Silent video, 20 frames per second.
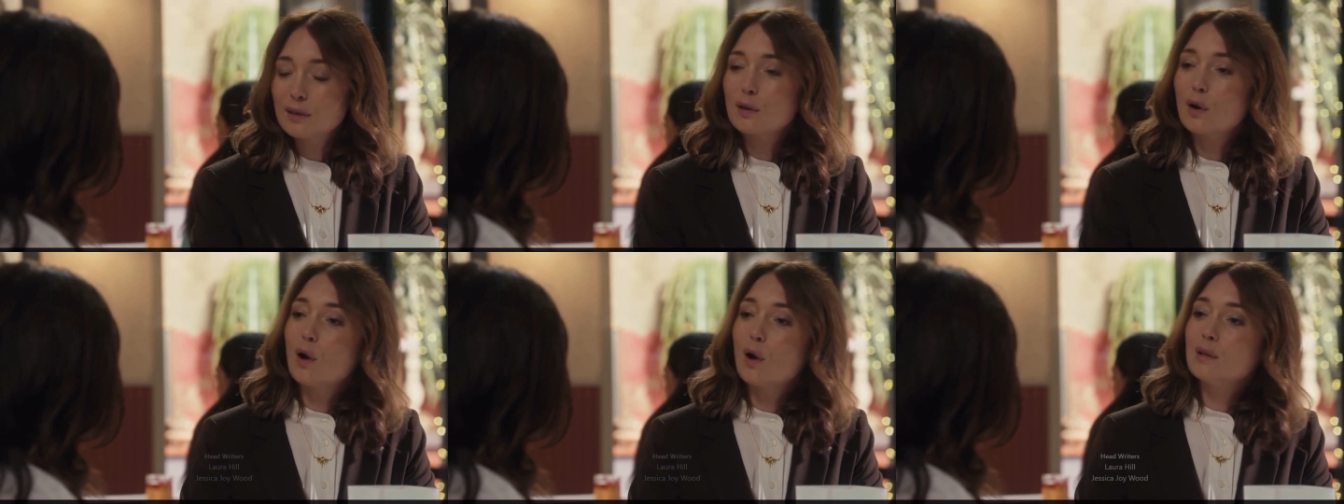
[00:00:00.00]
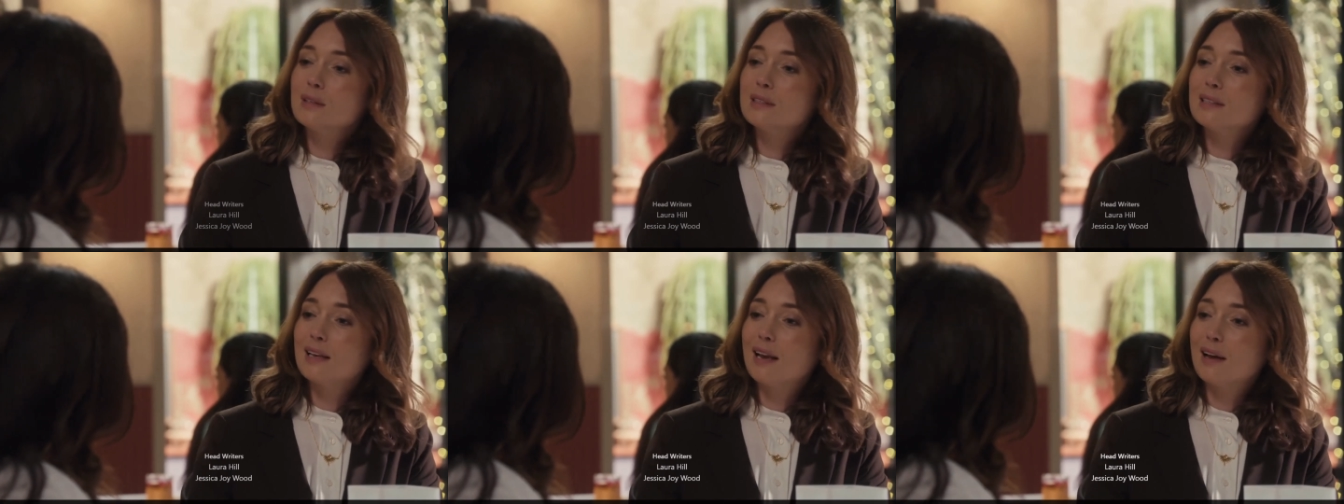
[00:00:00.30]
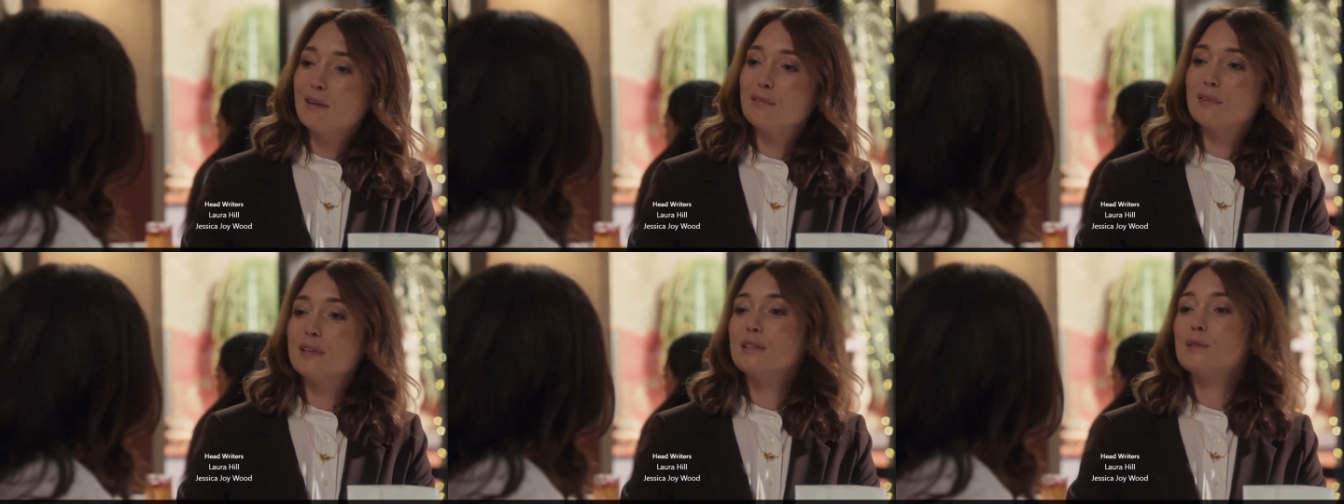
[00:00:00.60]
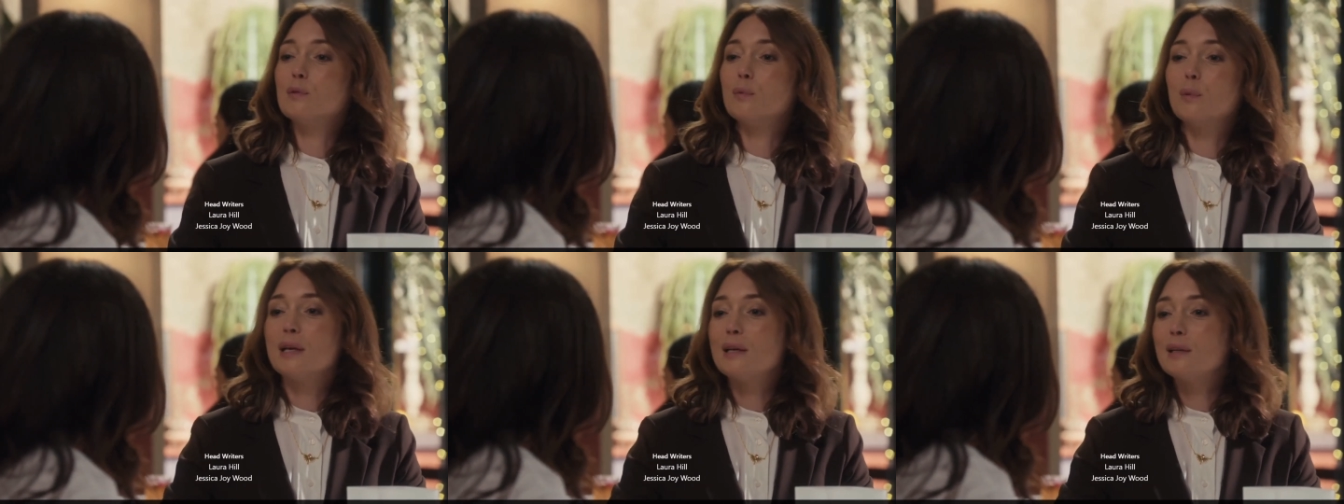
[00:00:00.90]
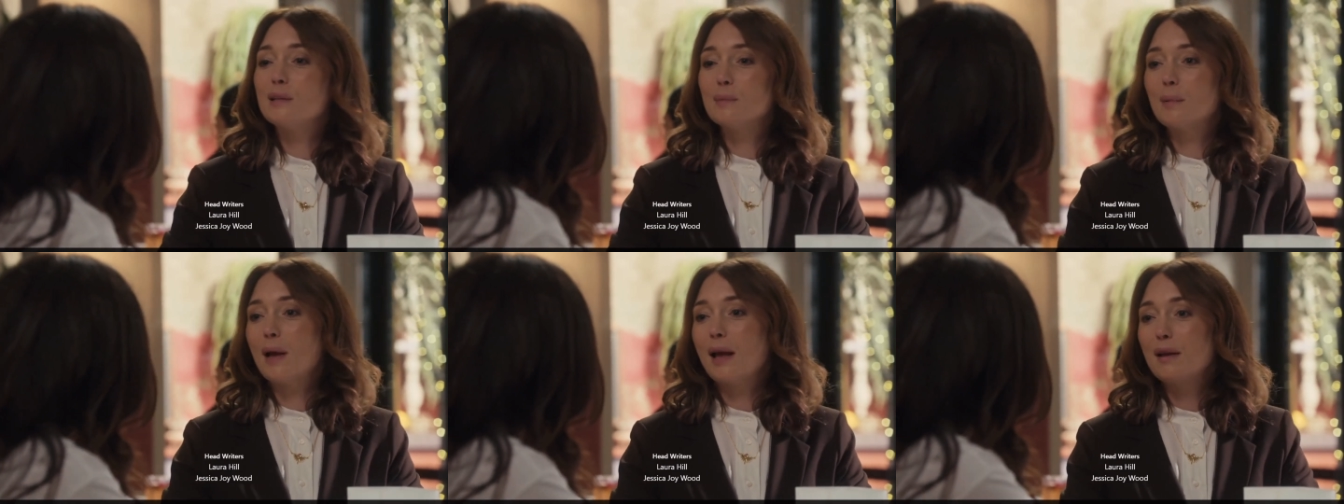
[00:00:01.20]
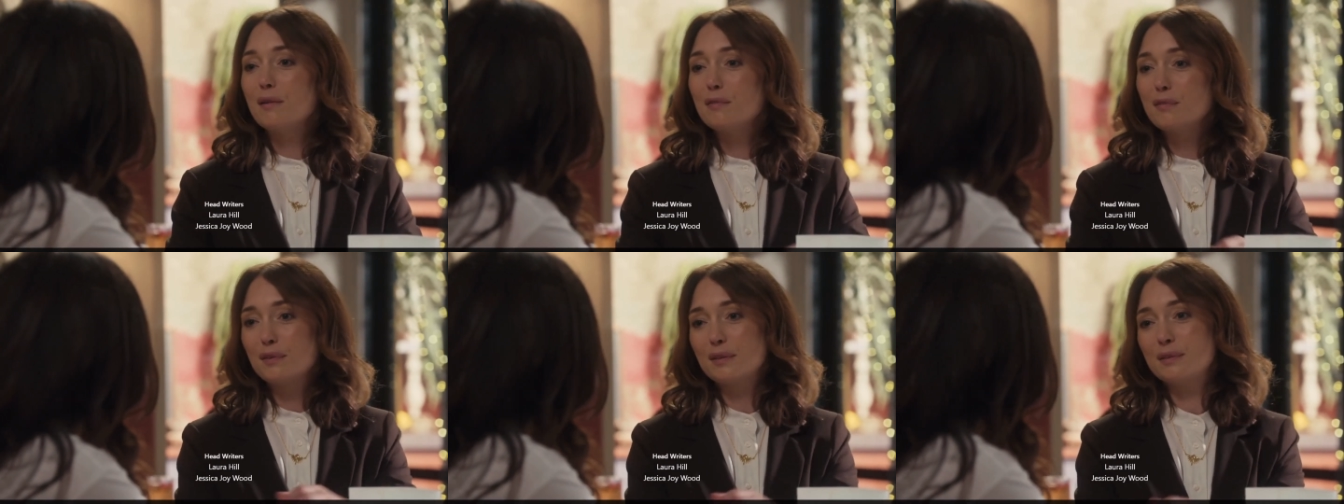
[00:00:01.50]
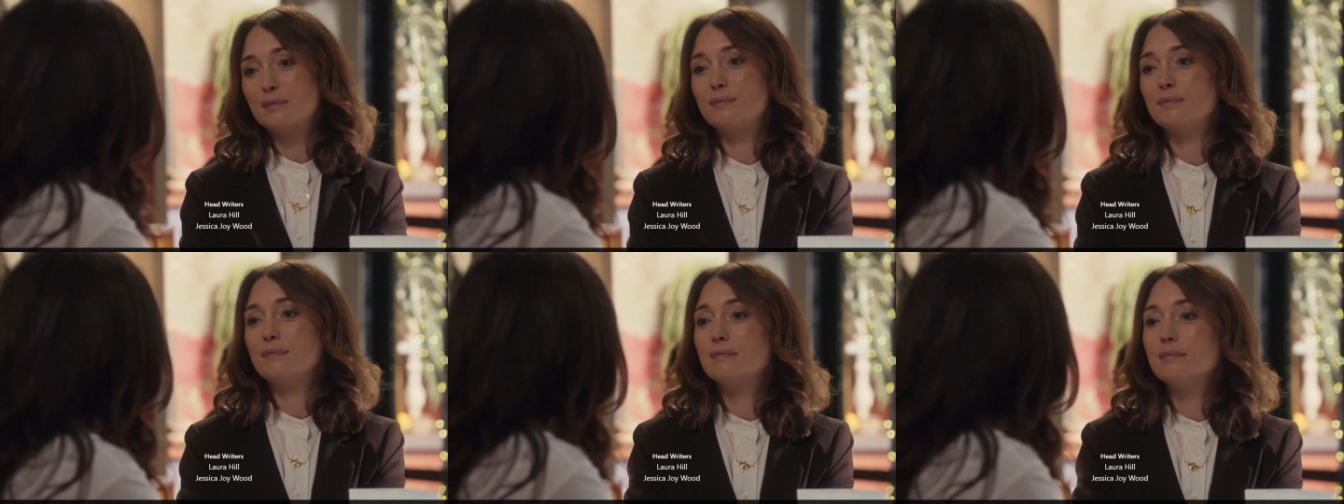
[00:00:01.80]
God's love is real, Maeve.
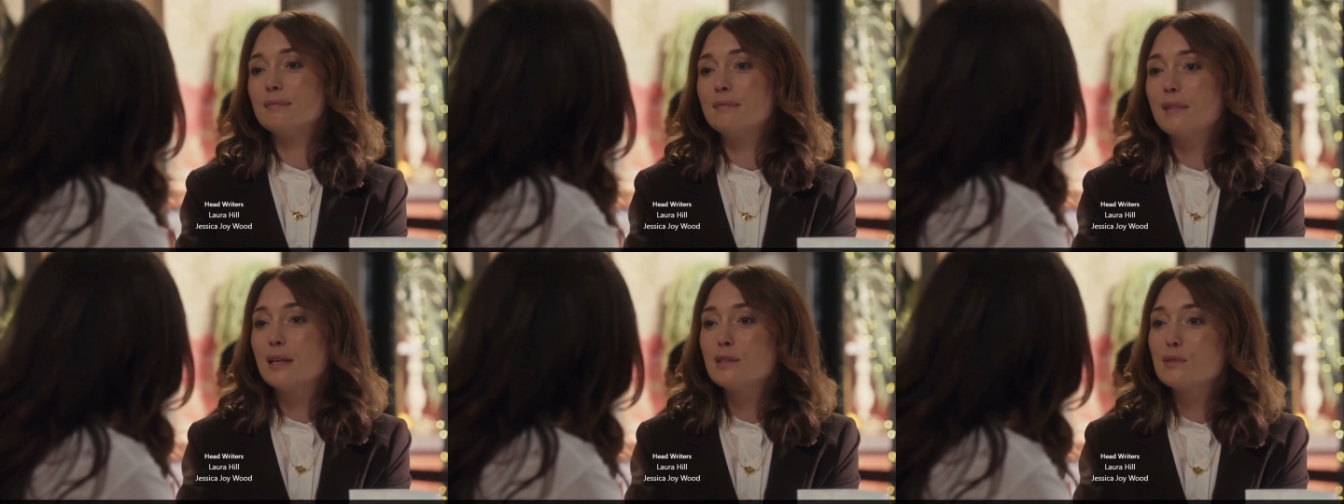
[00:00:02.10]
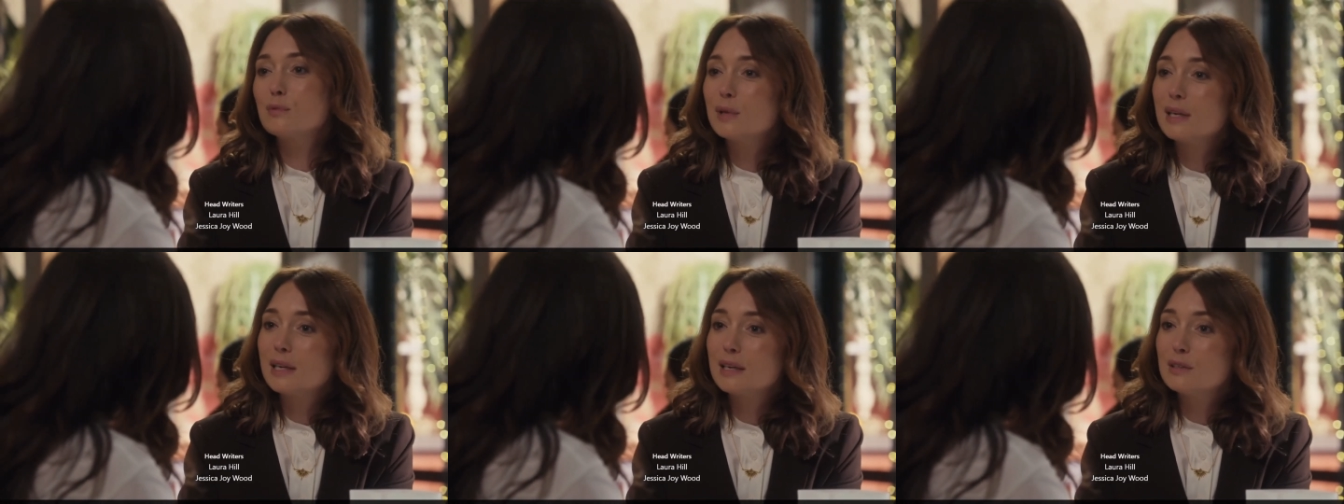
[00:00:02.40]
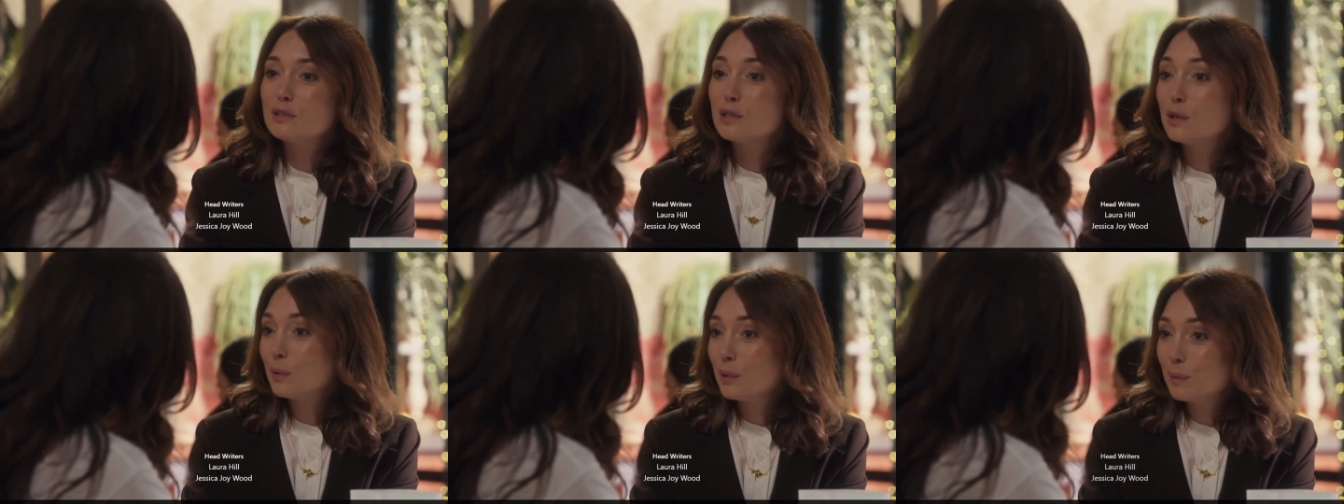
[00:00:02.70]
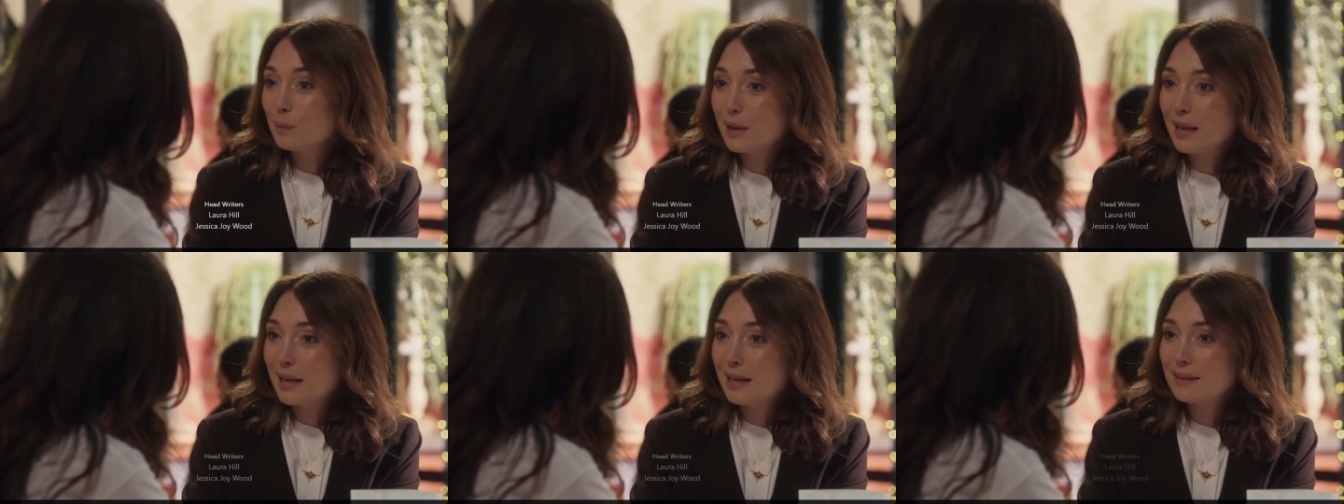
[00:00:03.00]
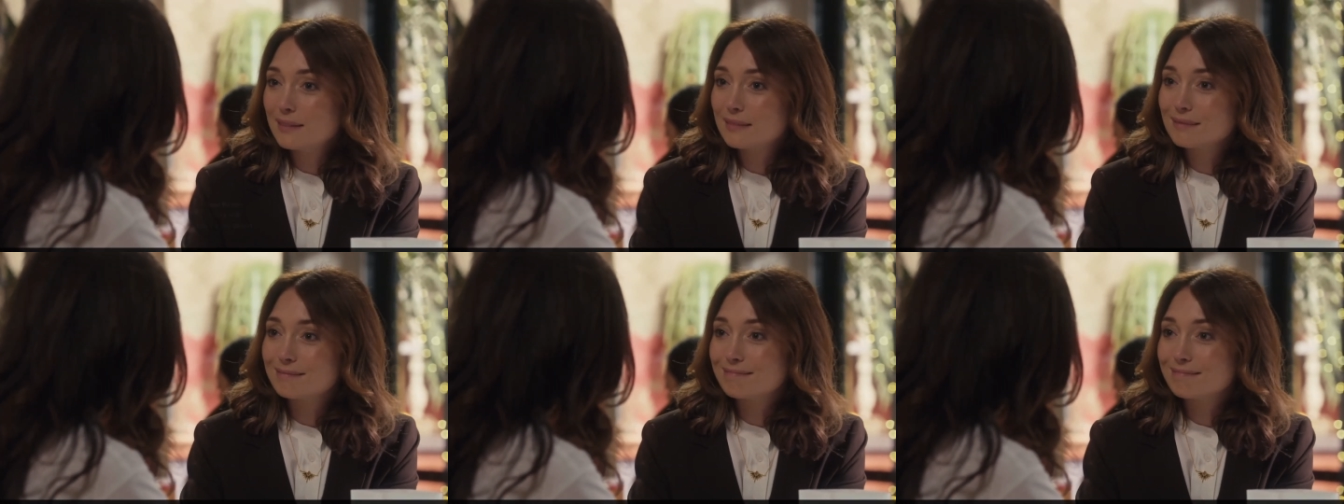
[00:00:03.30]
As real as you and me,